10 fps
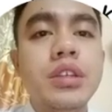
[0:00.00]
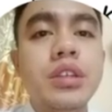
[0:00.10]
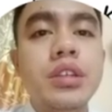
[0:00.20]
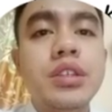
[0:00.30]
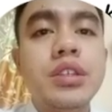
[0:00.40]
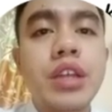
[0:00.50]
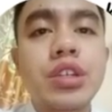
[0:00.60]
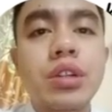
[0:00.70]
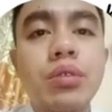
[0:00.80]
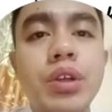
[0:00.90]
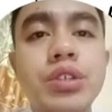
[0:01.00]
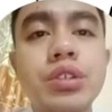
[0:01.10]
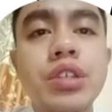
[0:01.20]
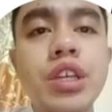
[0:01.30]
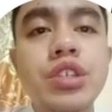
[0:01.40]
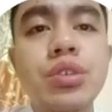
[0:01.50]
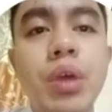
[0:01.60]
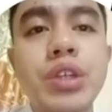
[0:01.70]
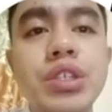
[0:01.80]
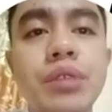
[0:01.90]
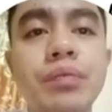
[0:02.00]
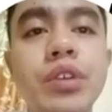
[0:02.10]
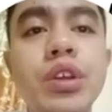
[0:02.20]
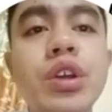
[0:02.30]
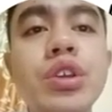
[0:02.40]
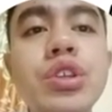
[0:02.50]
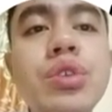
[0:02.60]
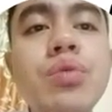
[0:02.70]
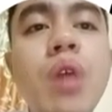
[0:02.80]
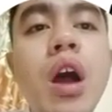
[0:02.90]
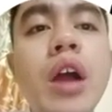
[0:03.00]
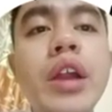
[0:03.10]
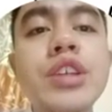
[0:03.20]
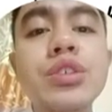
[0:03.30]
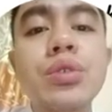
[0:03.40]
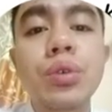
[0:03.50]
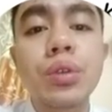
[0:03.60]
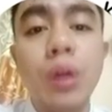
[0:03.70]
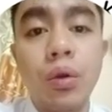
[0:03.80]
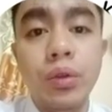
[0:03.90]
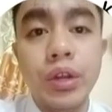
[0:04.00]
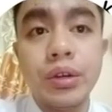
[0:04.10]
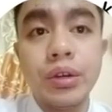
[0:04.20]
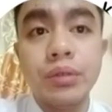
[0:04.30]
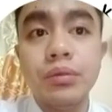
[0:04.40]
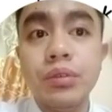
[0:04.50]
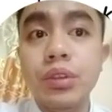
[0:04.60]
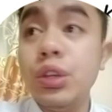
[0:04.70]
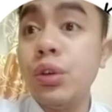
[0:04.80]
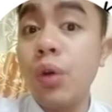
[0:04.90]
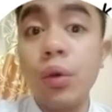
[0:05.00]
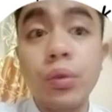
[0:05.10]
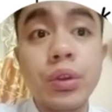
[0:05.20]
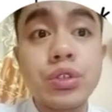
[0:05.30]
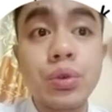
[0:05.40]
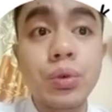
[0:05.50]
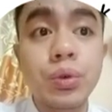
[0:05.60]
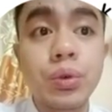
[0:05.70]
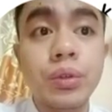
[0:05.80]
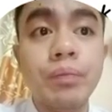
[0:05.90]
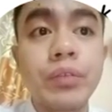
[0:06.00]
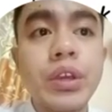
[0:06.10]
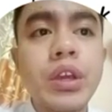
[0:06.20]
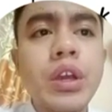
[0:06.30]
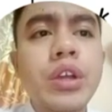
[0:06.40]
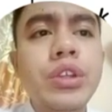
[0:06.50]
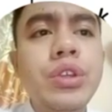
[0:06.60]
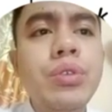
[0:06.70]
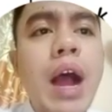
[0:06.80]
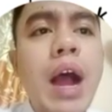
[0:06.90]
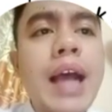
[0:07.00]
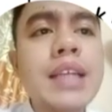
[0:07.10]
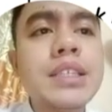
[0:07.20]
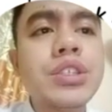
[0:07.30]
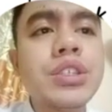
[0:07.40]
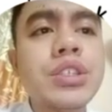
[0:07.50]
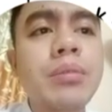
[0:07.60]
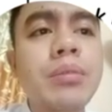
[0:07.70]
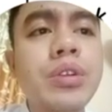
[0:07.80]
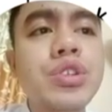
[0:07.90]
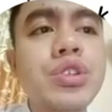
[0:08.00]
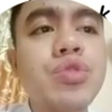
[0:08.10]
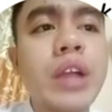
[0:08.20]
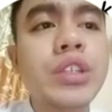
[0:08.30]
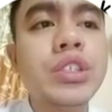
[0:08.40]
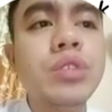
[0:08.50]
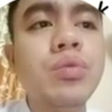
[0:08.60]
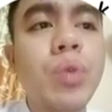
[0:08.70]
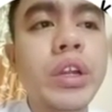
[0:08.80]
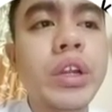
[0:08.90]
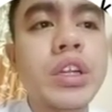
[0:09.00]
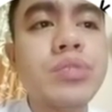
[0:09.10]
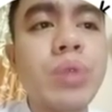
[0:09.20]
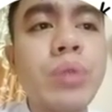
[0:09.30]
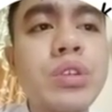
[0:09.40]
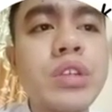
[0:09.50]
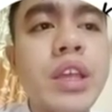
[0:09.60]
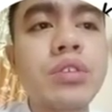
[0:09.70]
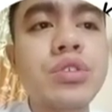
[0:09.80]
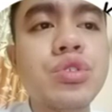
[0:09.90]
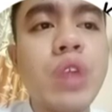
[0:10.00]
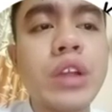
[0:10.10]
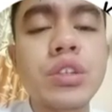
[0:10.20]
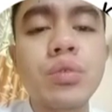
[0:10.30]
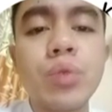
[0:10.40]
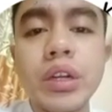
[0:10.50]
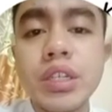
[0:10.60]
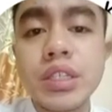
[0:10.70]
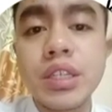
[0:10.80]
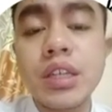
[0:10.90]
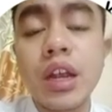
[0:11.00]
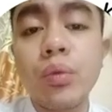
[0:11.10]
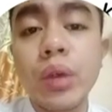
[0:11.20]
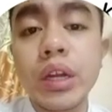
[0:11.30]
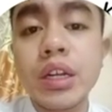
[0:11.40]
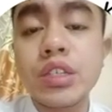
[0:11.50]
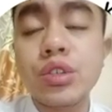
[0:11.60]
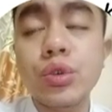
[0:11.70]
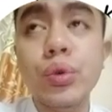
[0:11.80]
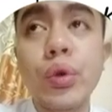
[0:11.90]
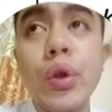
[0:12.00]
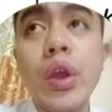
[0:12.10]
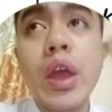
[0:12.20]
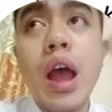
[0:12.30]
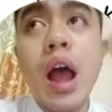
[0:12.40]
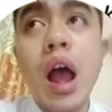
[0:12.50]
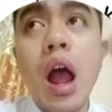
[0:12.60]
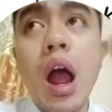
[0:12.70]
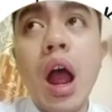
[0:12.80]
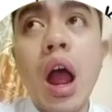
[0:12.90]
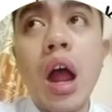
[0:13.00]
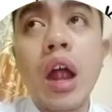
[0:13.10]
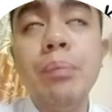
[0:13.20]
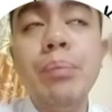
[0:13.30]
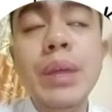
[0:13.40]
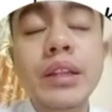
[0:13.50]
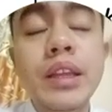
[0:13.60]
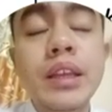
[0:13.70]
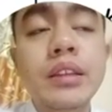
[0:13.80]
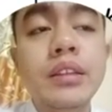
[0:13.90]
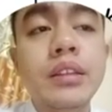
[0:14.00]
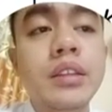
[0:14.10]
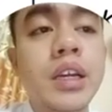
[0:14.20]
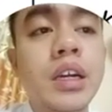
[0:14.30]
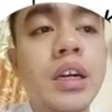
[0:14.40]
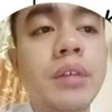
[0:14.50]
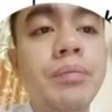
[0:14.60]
essential question. Situation. You are a school owner. You own a school. You ask some construction workers. When we say construction workers, these are workers who are building the